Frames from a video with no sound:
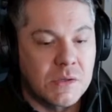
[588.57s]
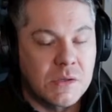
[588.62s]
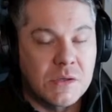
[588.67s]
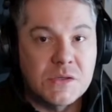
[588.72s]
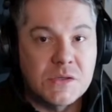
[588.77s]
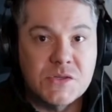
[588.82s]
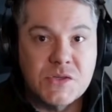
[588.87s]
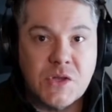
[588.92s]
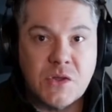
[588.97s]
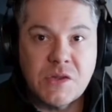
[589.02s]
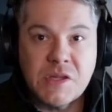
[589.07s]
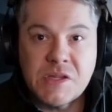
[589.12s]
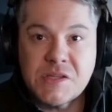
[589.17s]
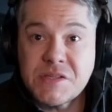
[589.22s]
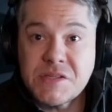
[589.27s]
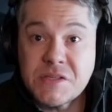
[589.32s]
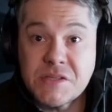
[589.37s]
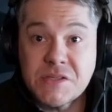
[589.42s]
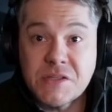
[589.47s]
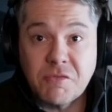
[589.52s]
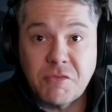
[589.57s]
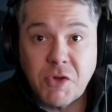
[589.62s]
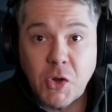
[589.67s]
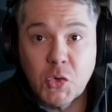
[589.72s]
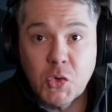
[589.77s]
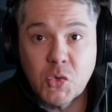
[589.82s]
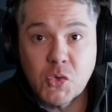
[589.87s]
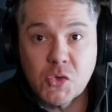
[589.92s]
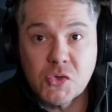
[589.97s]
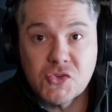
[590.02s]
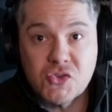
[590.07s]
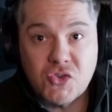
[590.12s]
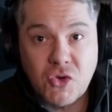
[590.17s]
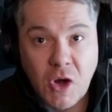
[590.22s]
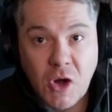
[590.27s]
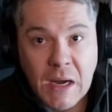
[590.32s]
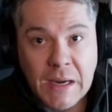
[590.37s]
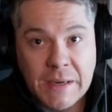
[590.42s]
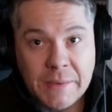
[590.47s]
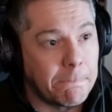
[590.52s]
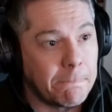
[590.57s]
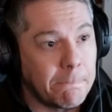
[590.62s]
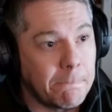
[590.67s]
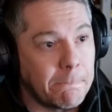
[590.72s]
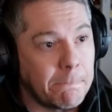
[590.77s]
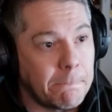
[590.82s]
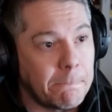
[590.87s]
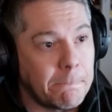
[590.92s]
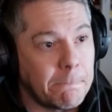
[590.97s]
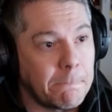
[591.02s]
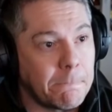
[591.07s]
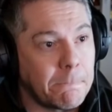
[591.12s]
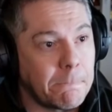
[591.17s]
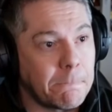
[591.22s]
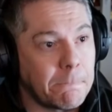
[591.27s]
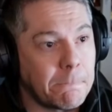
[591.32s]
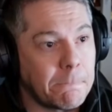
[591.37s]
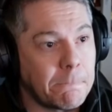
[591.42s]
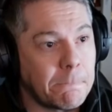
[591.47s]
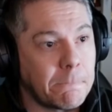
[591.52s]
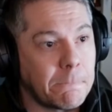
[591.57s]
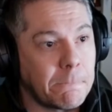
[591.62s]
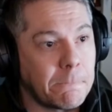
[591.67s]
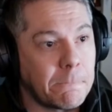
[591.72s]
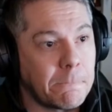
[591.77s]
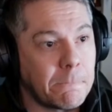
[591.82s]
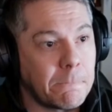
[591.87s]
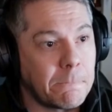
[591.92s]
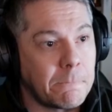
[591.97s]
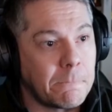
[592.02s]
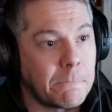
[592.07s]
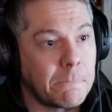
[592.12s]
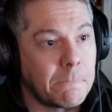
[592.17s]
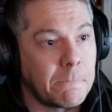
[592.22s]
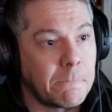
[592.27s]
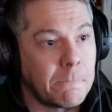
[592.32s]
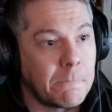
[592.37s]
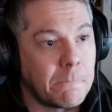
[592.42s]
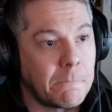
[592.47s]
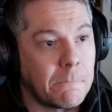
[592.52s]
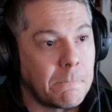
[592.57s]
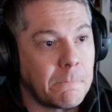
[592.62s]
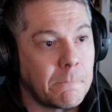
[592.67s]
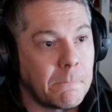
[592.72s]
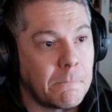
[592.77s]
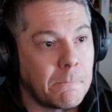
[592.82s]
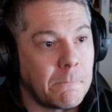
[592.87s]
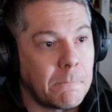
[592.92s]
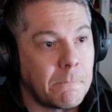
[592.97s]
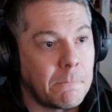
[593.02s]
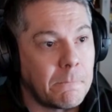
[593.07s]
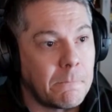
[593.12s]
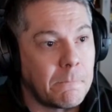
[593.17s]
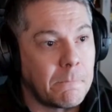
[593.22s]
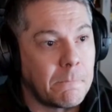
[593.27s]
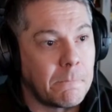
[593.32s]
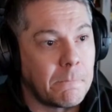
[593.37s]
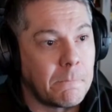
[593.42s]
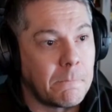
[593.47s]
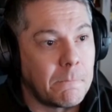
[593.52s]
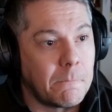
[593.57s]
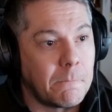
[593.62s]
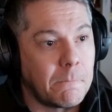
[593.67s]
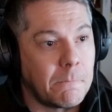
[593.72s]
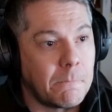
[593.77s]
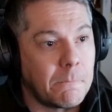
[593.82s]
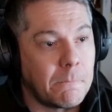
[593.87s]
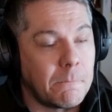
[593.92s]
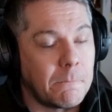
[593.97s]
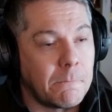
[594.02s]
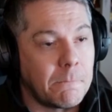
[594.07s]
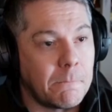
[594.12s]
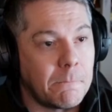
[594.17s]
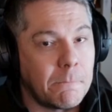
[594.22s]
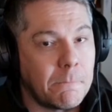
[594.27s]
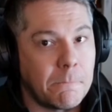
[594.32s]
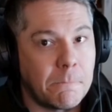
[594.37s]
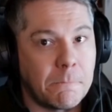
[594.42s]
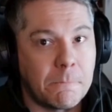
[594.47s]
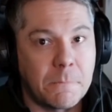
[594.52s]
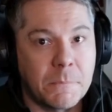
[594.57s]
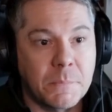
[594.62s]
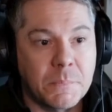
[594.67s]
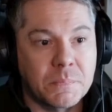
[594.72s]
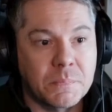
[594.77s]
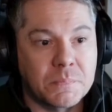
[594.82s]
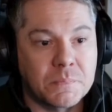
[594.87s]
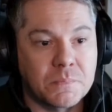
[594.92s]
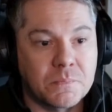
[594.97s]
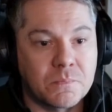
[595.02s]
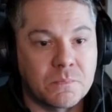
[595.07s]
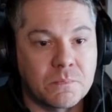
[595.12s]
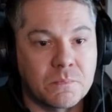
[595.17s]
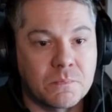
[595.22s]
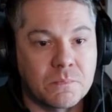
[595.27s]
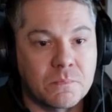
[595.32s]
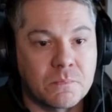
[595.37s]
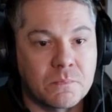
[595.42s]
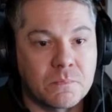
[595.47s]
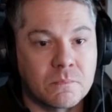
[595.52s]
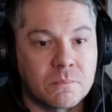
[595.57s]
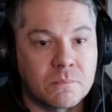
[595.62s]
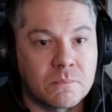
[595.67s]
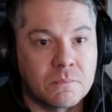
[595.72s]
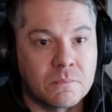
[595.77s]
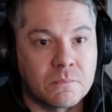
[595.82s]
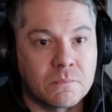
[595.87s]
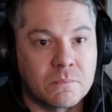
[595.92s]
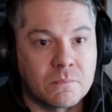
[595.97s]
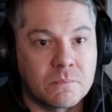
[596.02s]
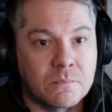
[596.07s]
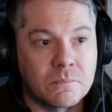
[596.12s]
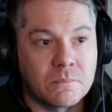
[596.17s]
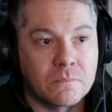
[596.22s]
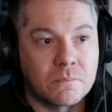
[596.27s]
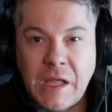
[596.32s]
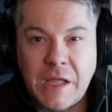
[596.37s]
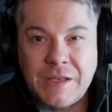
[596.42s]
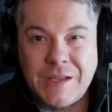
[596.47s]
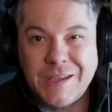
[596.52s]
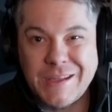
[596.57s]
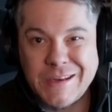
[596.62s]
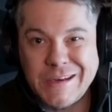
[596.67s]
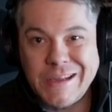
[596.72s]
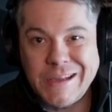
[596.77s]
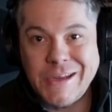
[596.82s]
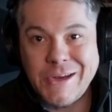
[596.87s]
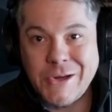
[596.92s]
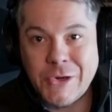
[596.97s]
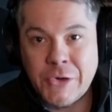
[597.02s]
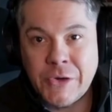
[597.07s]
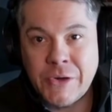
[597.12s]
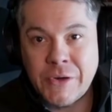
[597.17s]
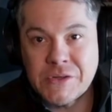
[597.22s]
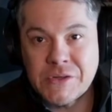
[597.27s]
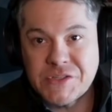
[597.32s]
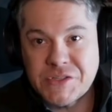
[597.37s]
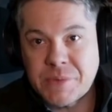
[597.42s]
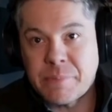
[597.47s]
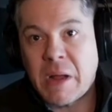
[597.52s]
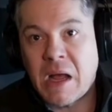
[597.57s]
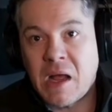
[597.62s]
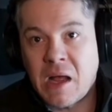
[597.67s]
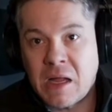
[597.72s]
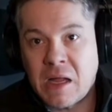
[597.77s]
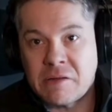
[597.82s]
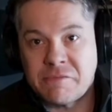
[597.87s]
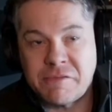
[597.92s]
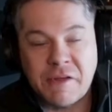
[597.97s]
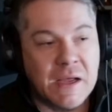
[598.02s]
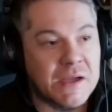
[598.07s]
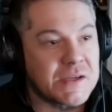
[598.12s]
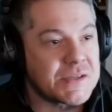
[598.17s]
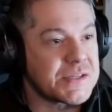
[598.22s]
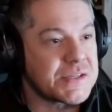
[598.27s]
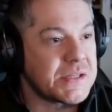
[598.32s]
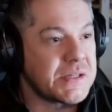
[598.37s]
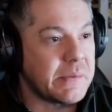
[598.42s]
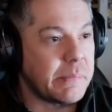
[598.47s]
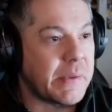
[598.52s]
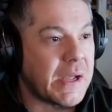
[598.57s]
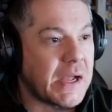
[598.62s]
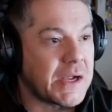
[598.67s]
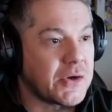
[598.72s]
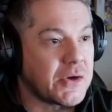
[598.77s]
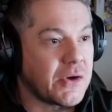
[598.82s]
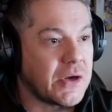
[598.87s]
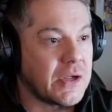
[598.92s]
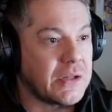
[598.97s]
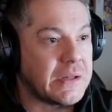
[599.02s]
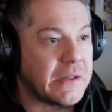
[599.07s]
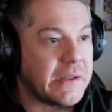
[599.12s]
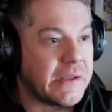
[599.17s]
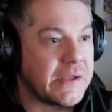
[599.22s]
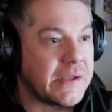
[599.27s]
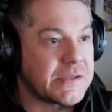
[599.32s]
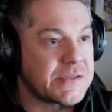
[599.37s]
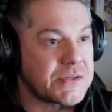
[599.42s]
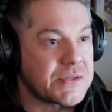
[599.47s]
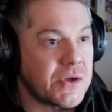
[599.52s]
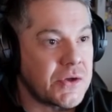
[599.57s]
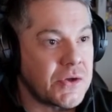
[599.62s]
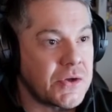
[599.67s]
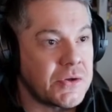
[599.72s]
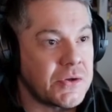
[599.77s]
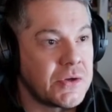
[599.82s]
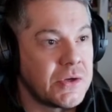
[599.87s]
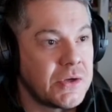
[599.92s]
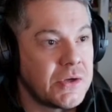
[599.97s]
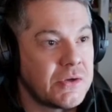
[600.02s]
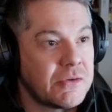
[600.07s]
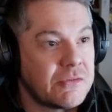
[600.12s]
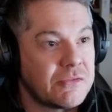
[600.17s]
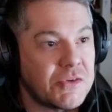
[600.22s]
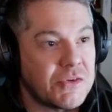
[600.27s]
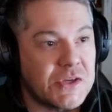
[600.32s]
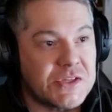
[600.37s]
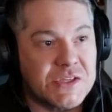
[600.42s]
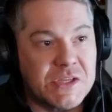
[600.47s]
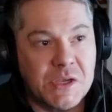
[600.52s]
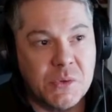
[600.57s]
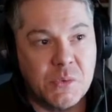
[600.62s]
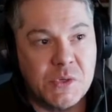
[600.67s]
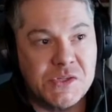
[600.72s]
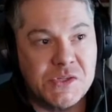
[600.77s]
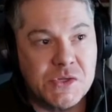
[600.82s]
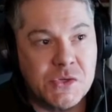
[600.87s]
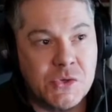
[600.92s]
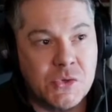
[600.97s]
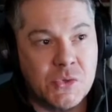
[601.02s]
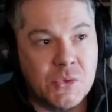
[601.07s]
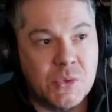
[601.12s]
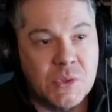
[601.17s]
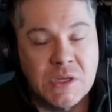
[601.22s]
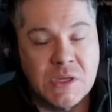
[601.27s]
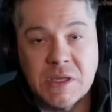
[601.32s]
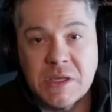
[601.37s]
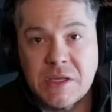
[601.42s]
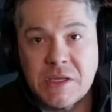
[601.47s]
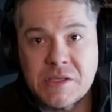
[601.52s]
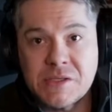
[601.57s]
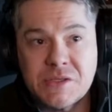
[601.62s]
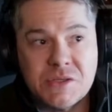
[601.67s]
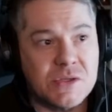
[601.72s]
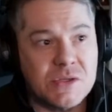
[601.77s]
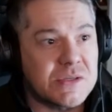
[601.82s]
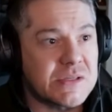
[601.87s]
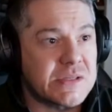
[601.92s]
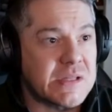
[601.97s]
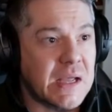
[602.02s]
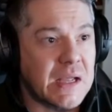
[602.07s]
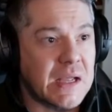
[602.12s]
So this is the vocal dry. I don't wanna be without your love. I don't wanna be without your touch. And you can hear some artifacts in the background there. So first thing we do is use that